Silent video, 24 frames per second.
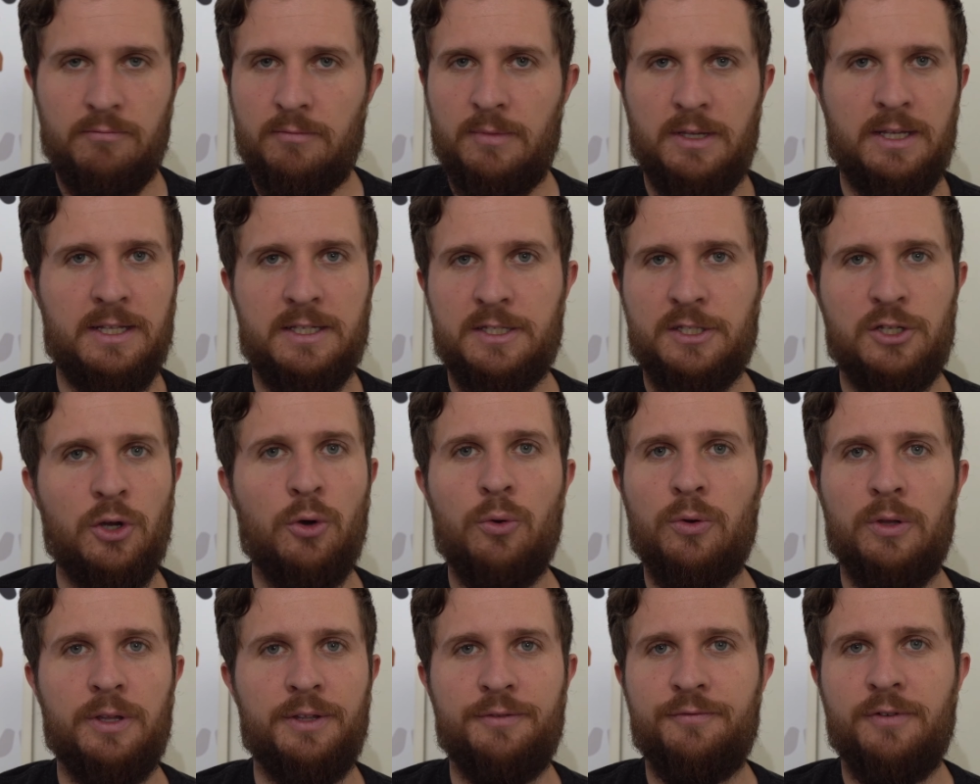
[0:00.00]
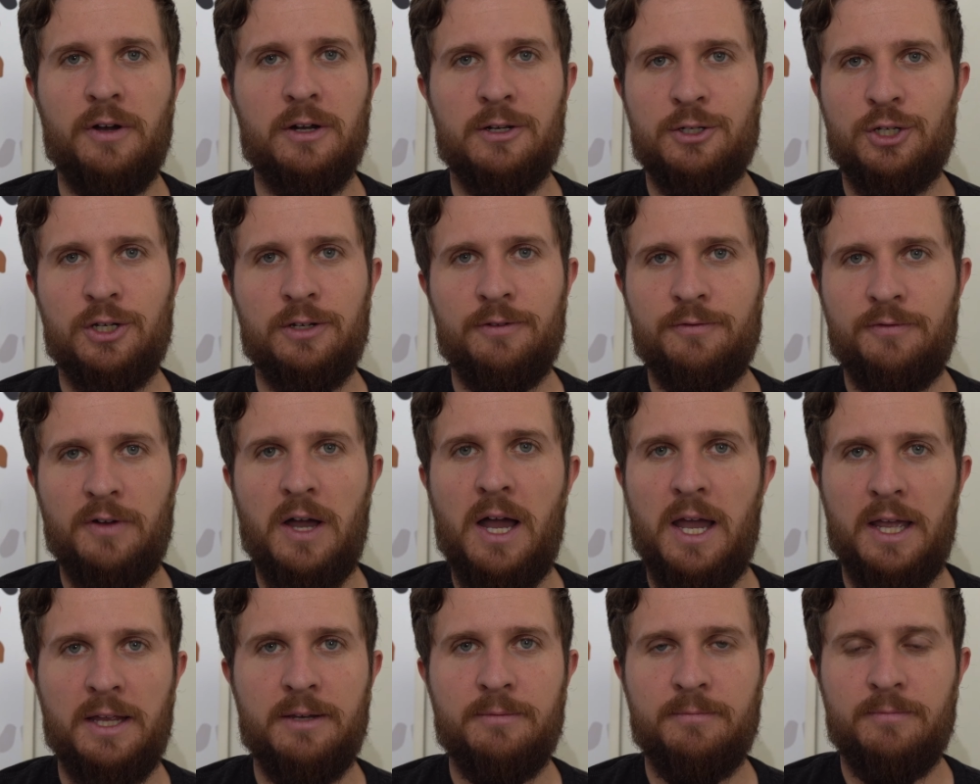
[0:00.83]
it's totally functioned
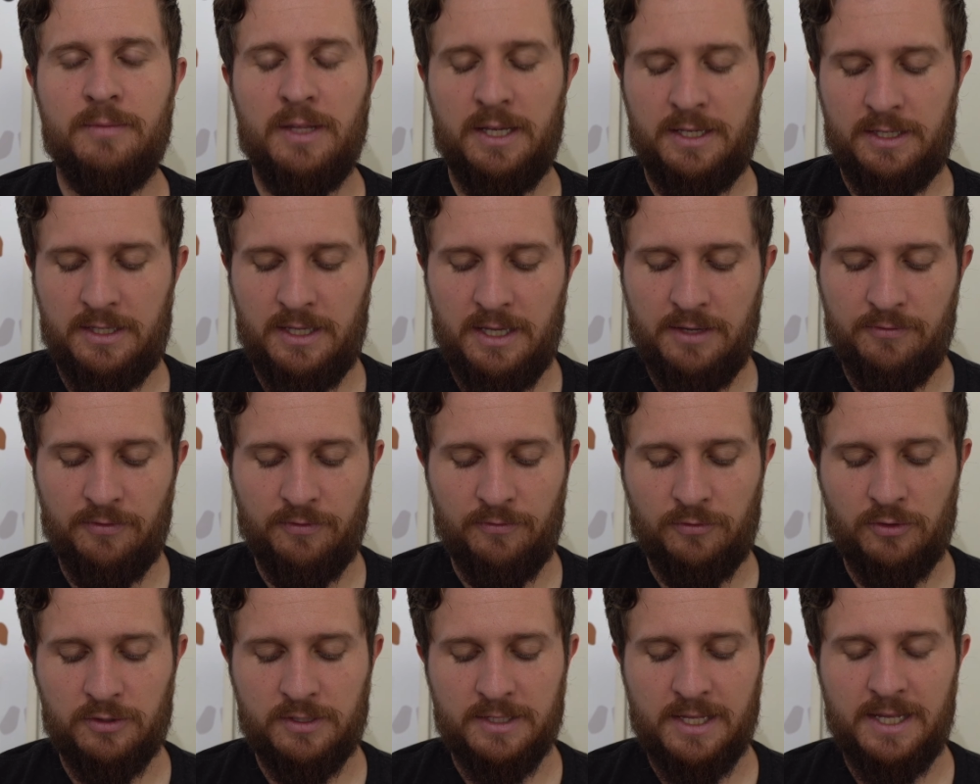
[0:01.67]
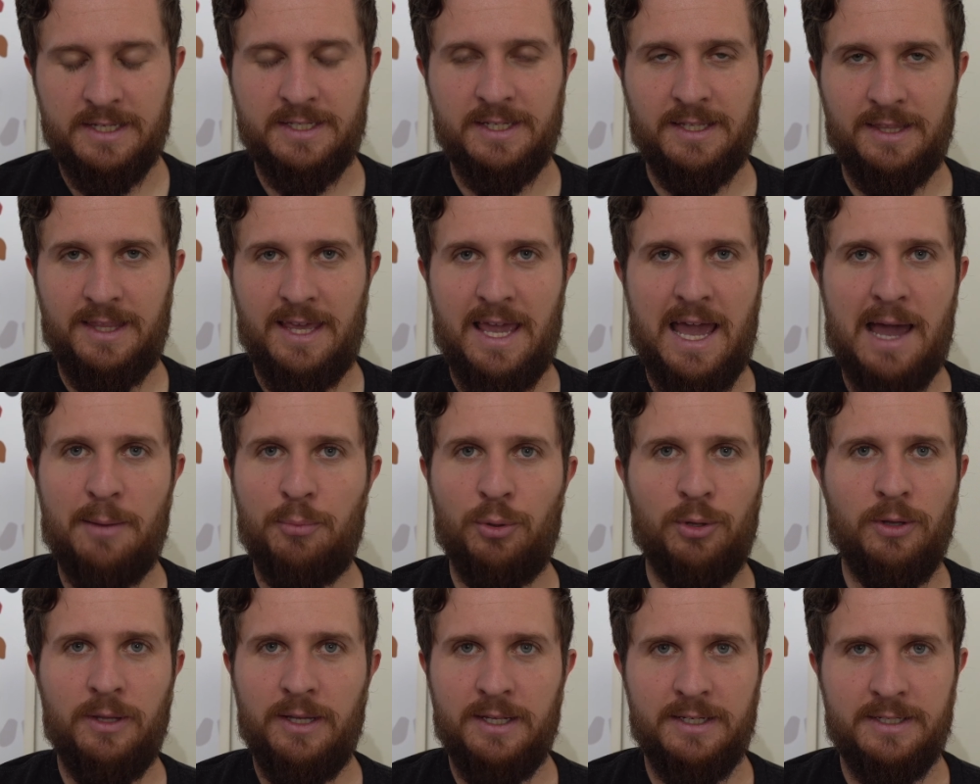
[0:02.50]
fine. Like even for slicing the
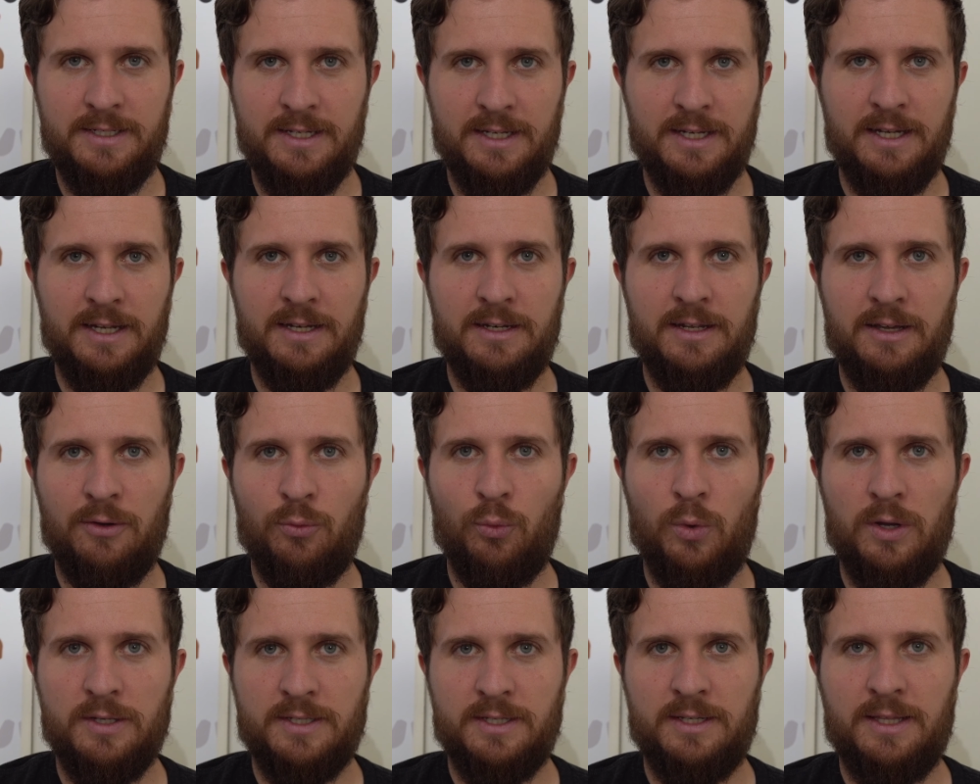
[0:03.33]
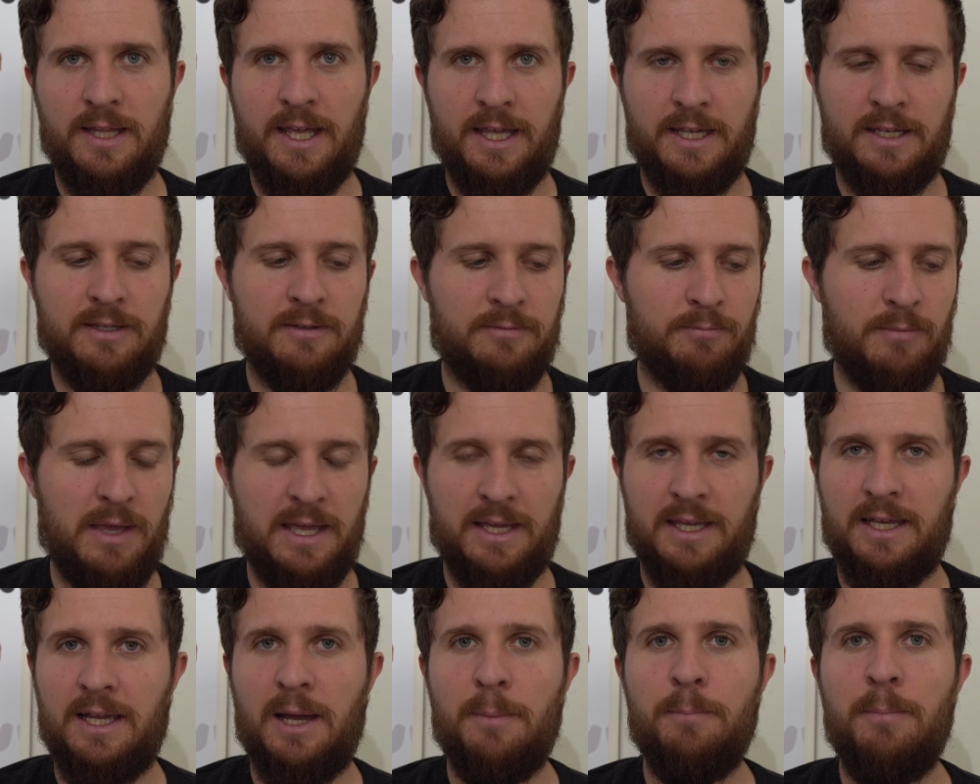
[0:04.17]
apple, it did it. It wasn't like
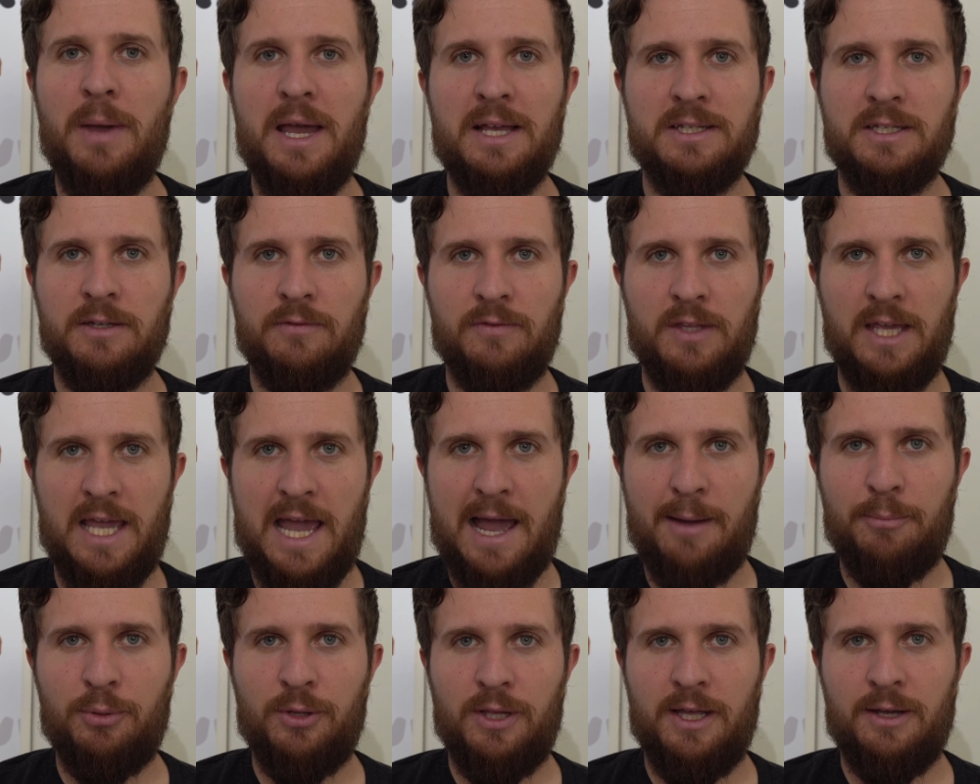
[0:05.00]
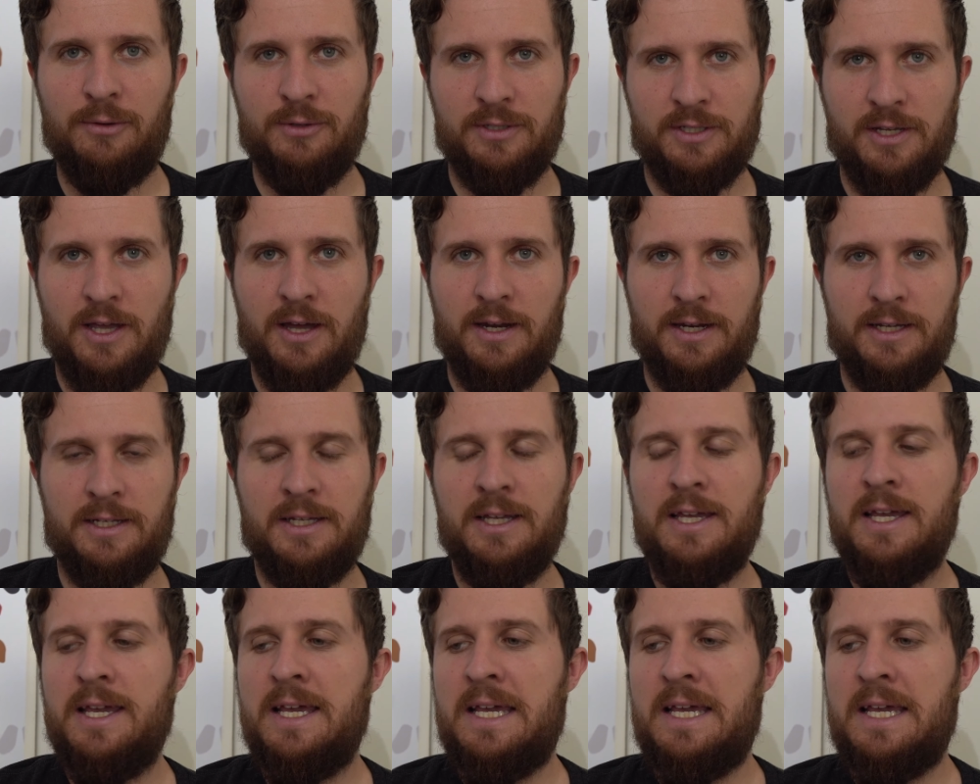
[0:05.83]
making a mess of the apple I was cutting.